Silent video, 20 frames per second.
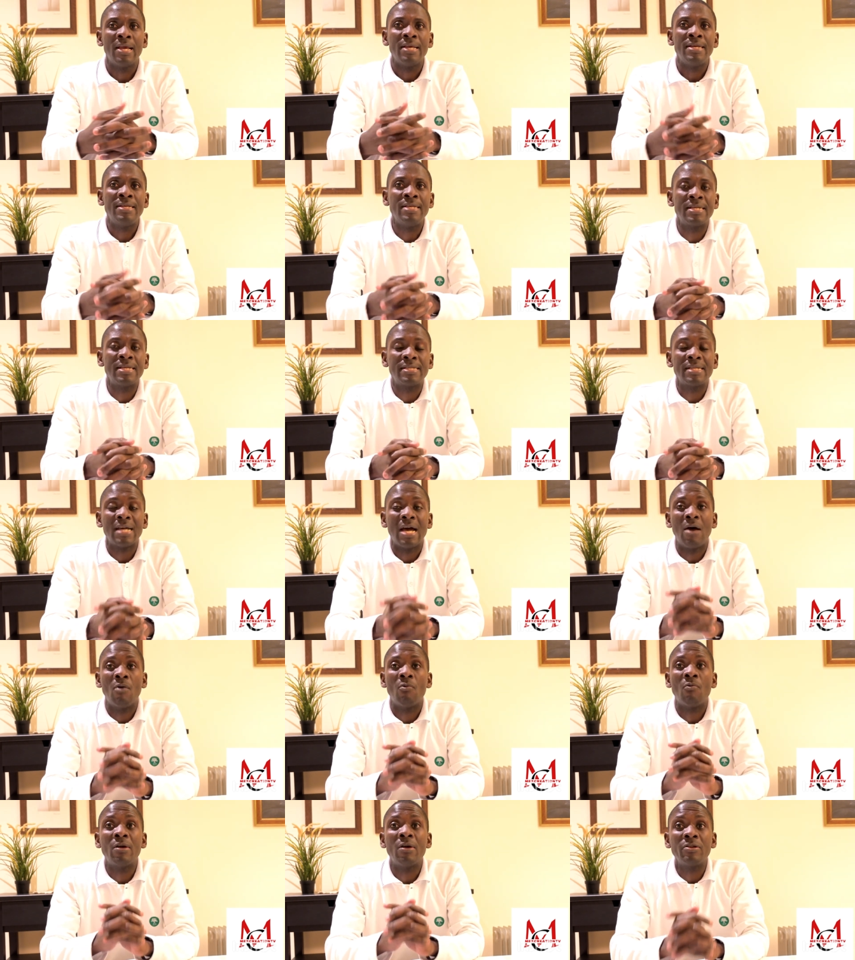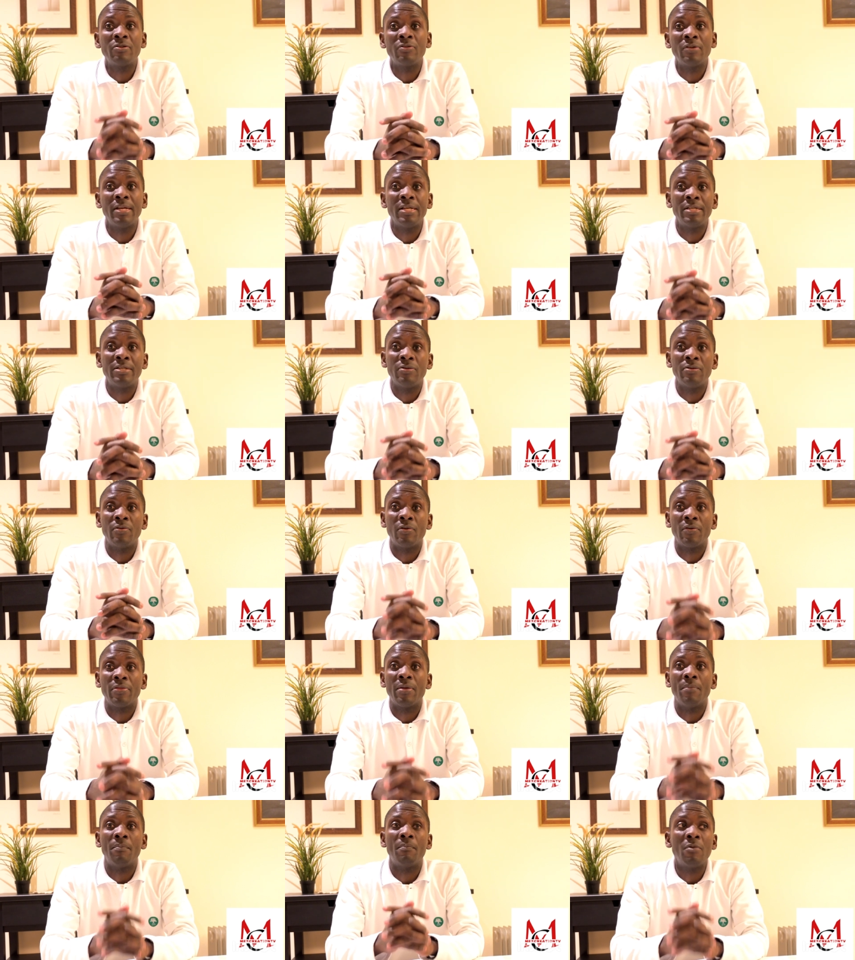yes i want to let you know
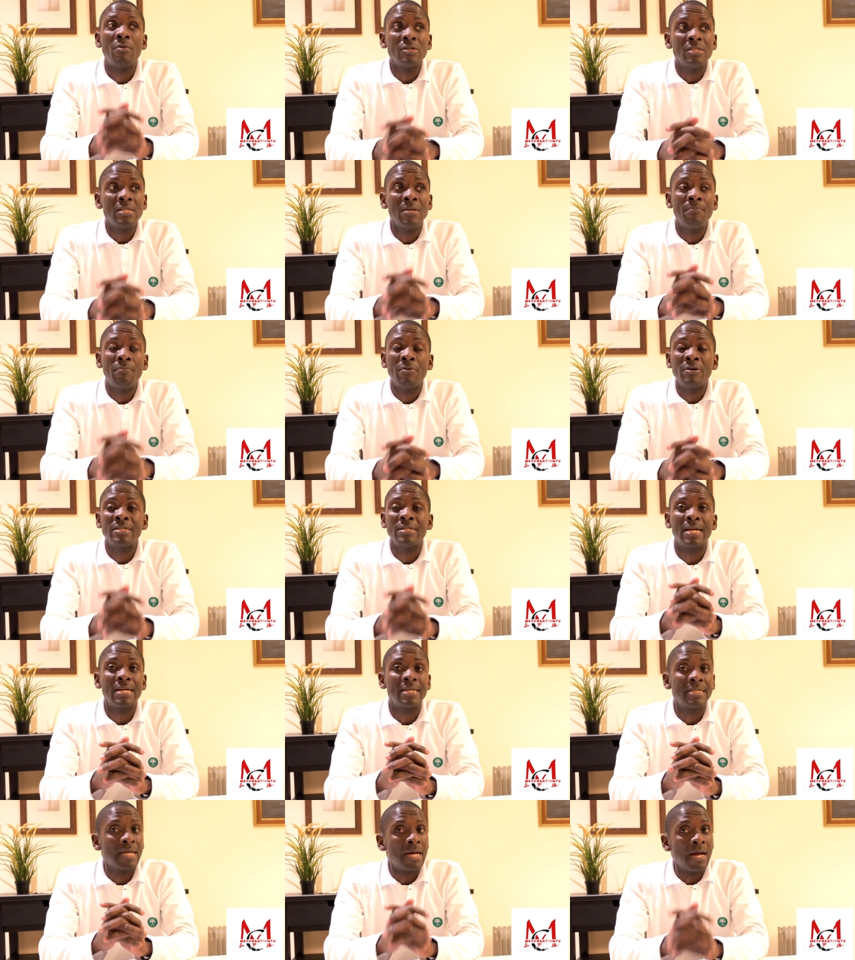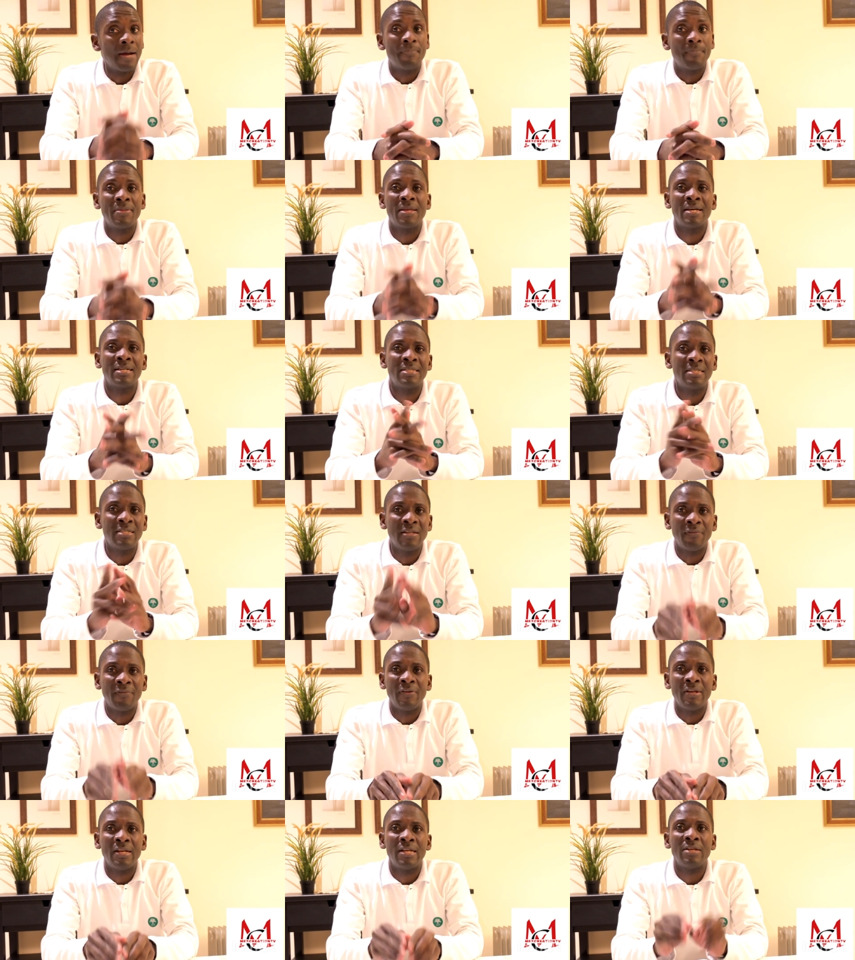the most important app that
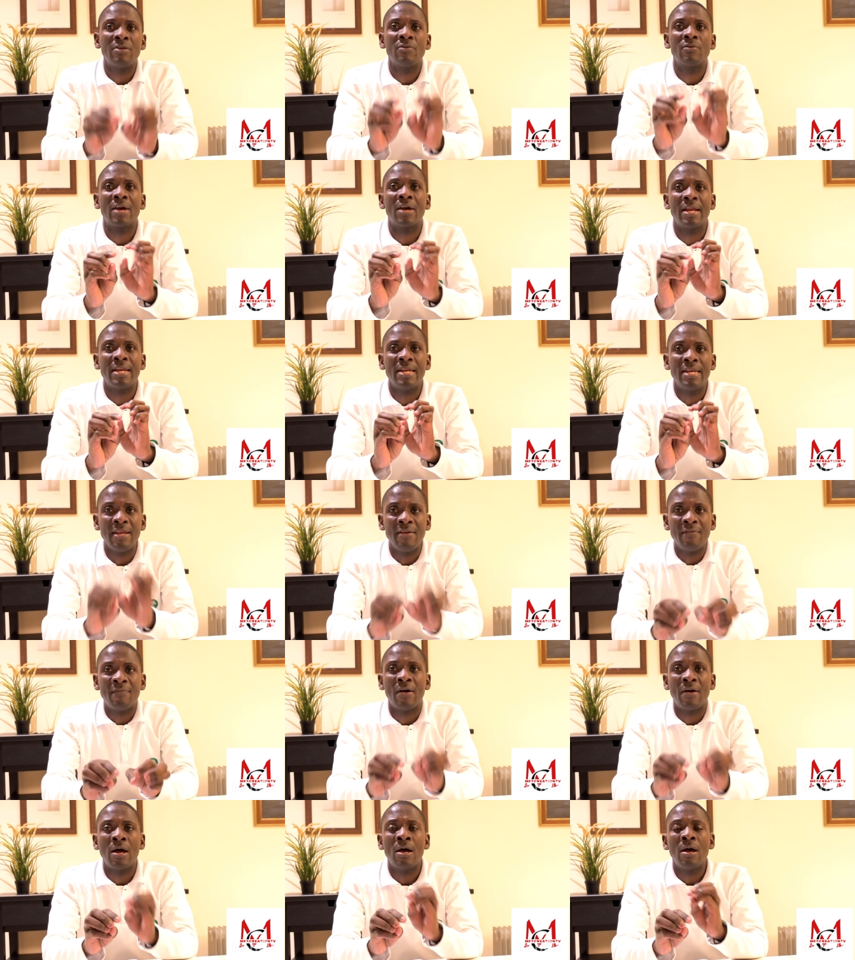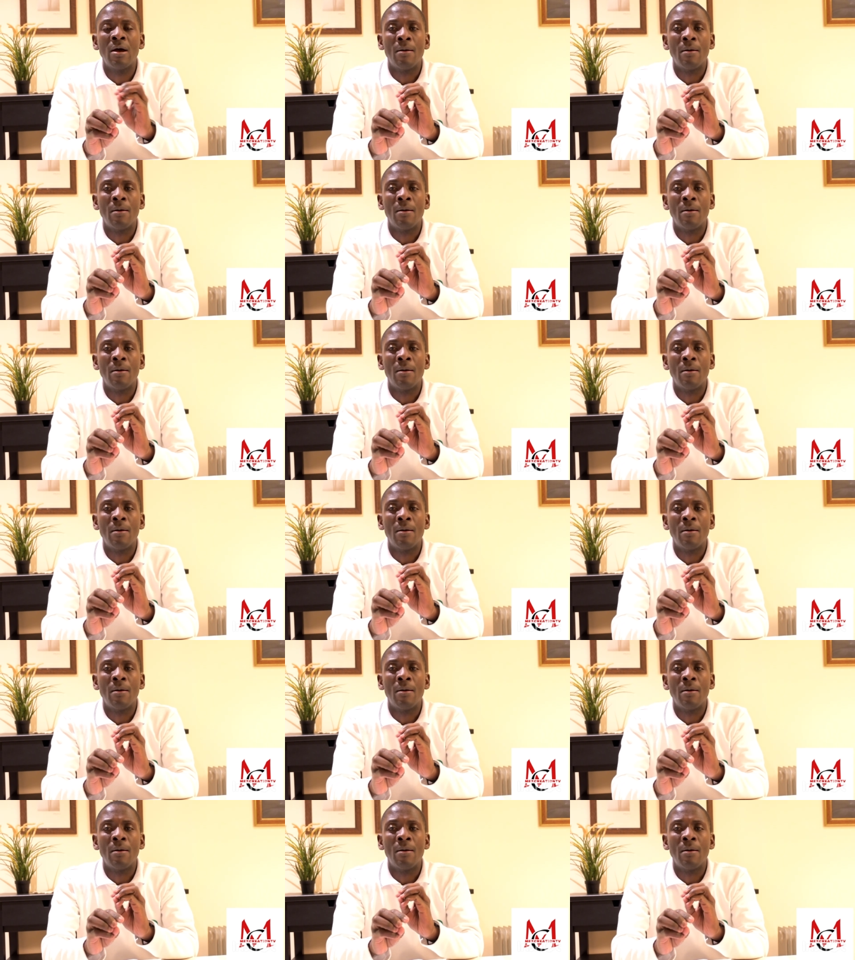definitely you can never